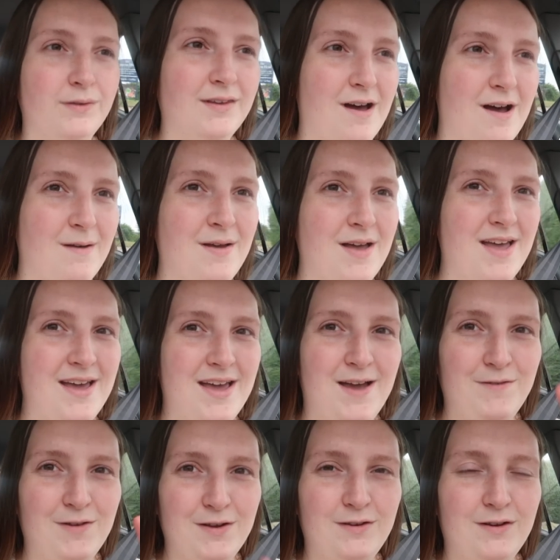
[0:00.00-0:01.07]
so
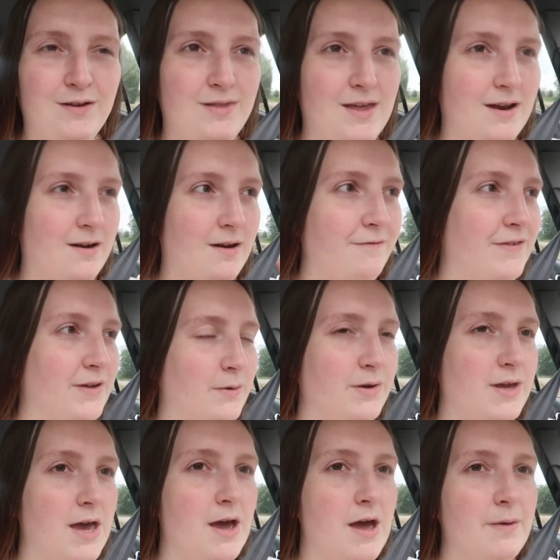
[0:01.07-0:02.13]
if you do, then I feel
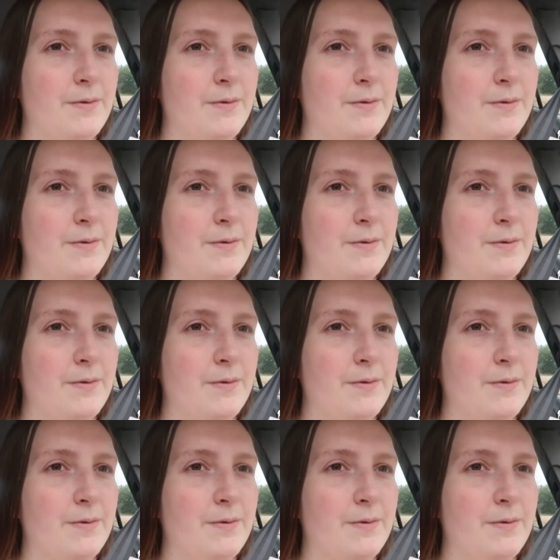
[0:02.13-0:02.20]
you.